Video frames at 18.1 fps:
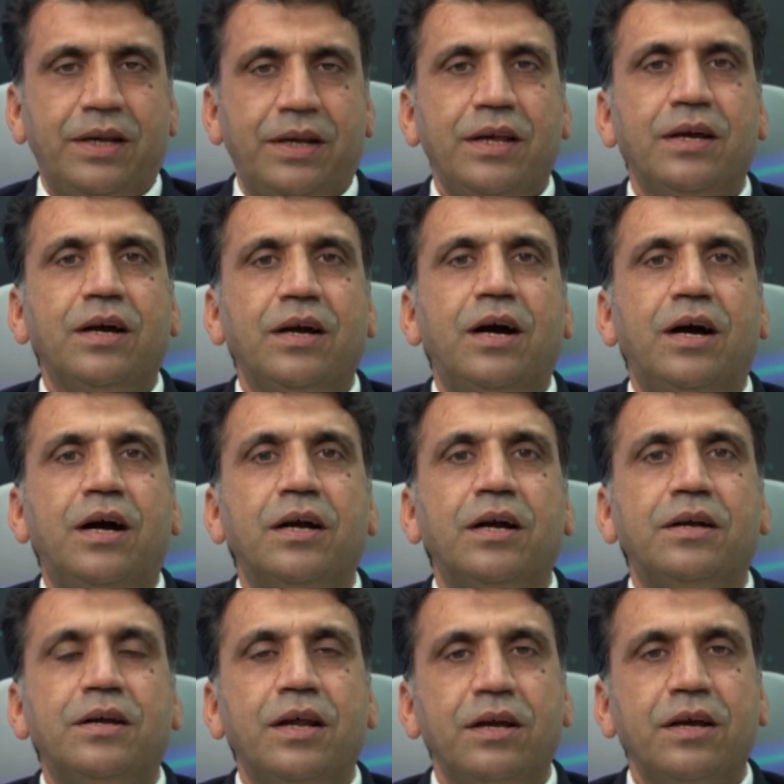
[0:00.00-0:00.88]
a
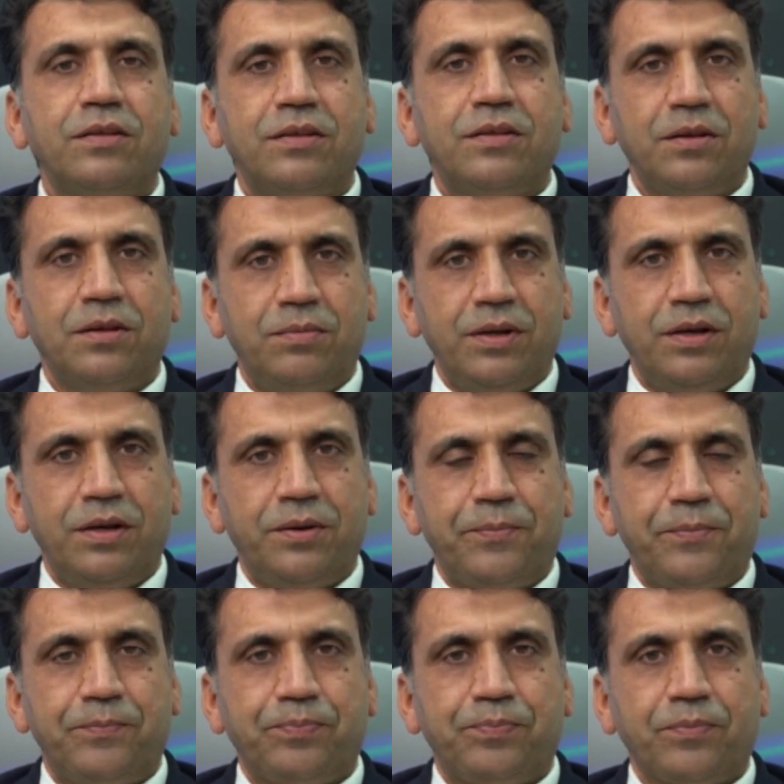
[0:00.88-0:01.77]
taxable
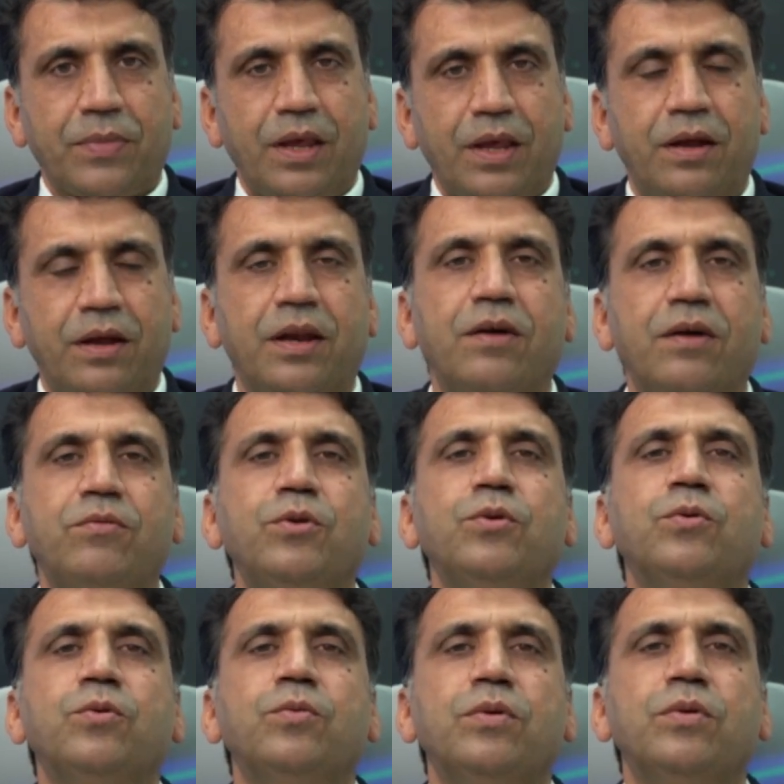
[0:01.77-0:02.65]
revenue
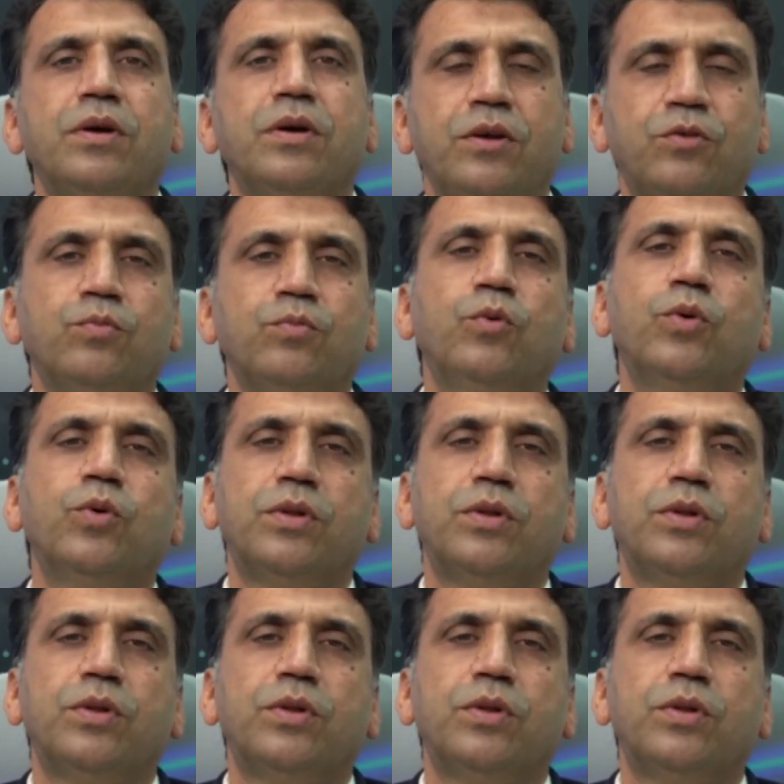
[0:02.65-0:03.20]
is more than